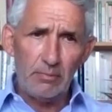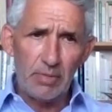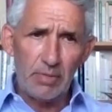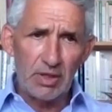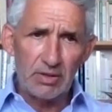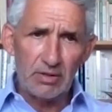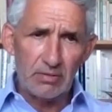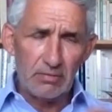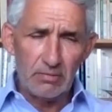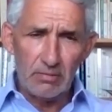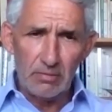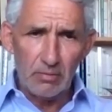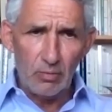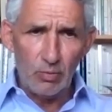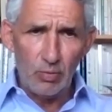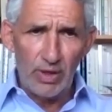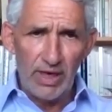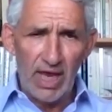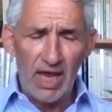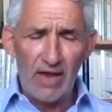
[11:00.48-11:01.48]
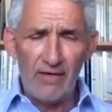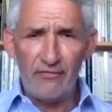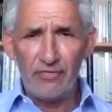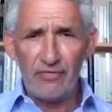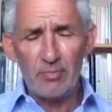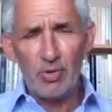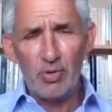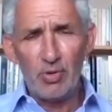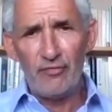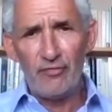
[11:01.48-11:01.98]
But we have
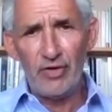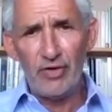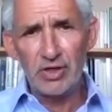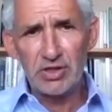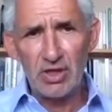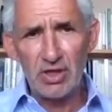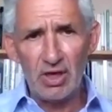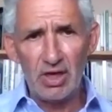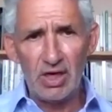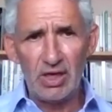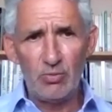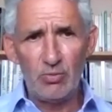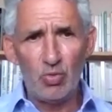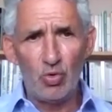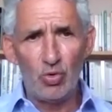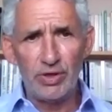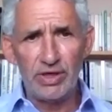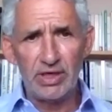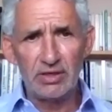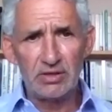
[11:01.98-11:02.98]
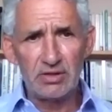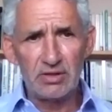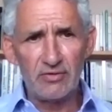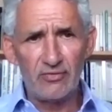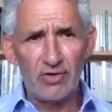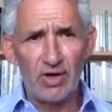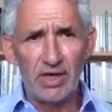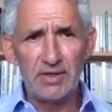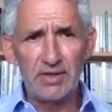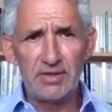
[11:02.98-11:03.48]
the perfect early warning
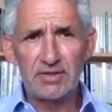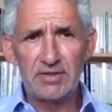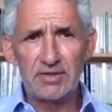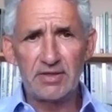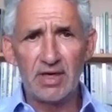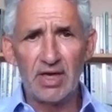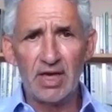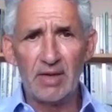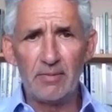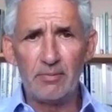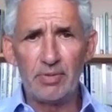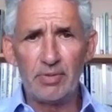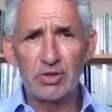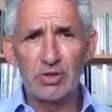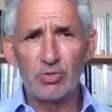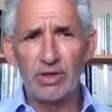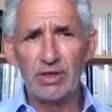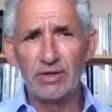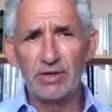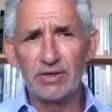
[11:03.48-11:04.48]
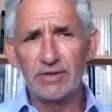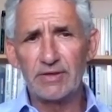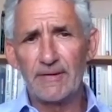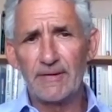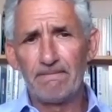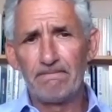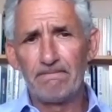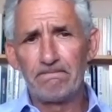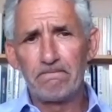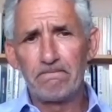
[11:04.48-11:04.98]
device between us.
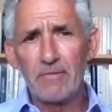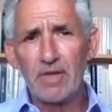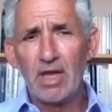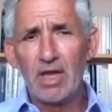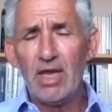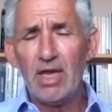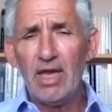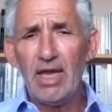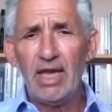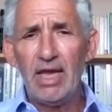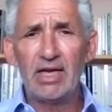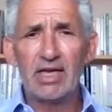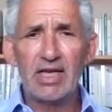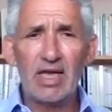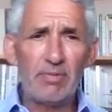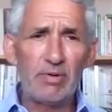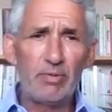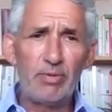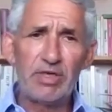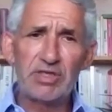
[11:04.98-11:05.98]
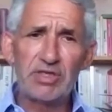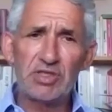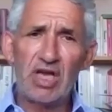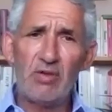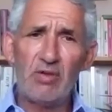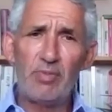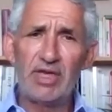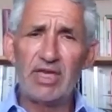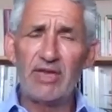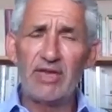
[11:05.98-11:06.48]
In a couple of weeks' time,
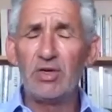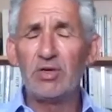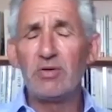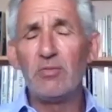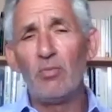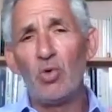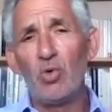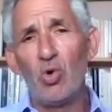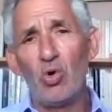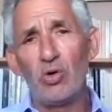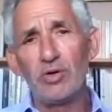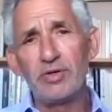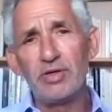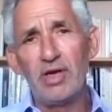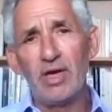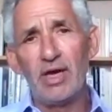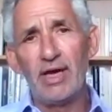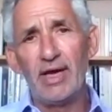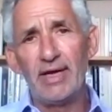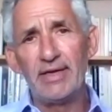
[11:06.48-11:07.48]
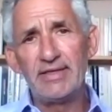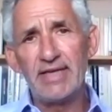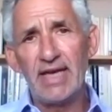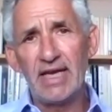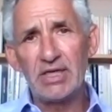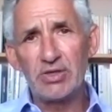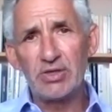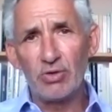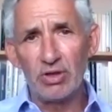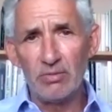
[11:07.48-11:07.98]
we'll be giving more
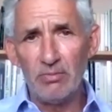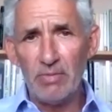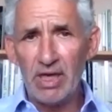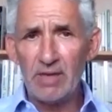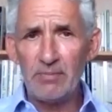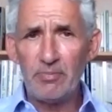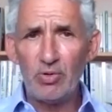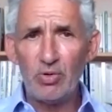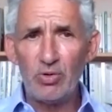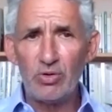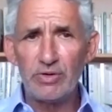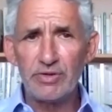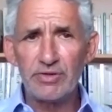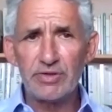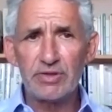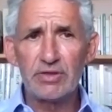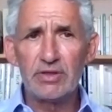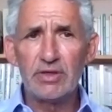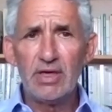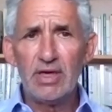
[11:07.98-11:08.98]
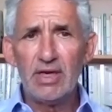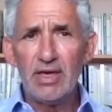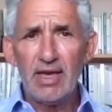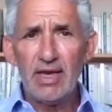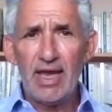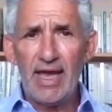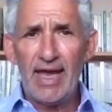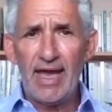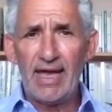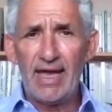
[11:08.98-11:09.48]
data on the menopause
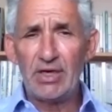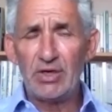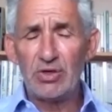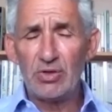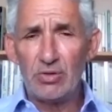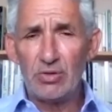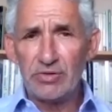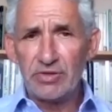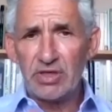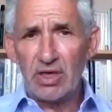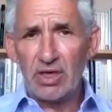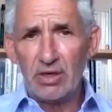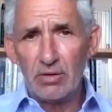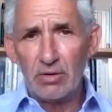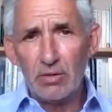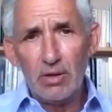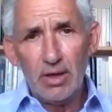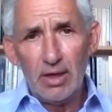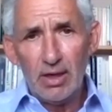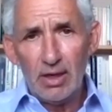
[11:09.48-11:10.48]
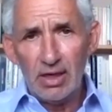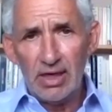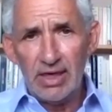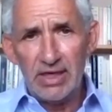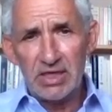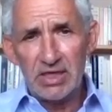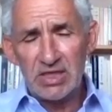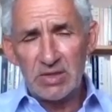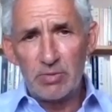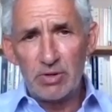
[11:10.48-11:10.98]
and also
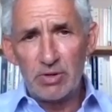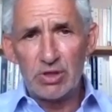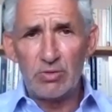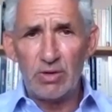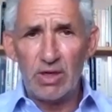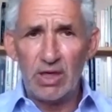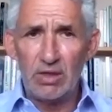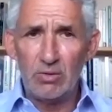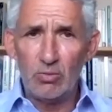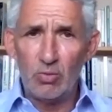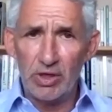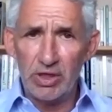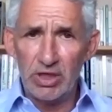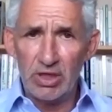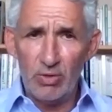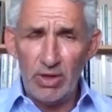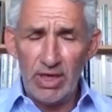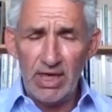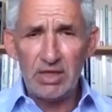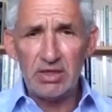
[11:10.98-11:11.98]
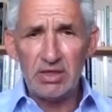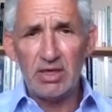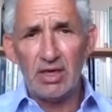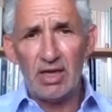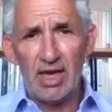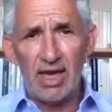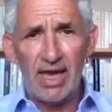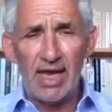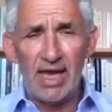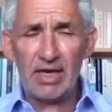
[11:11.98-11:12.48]
links between what you eat
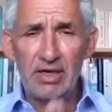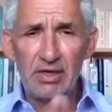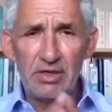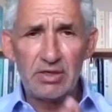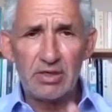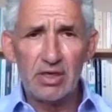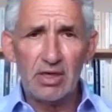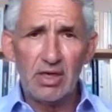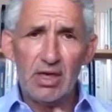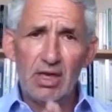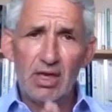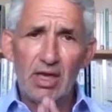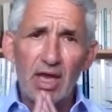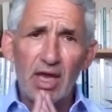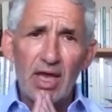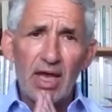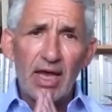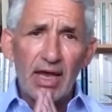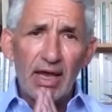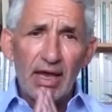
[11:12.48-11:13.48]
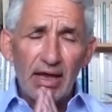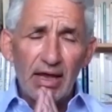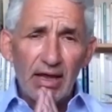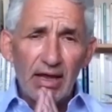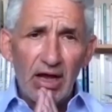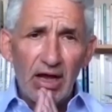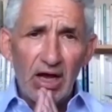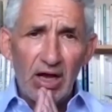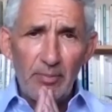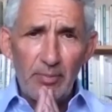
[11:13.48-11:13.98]
and
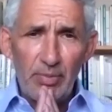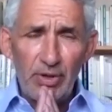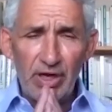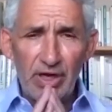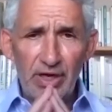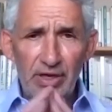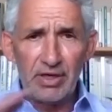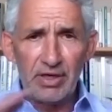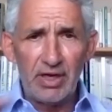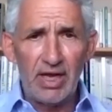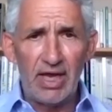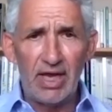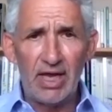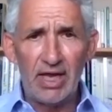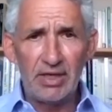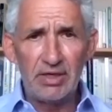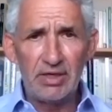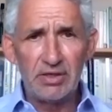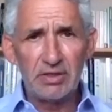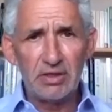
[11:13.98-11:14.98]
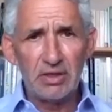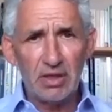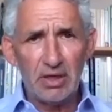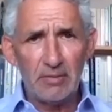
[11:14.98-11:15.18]
heartburn and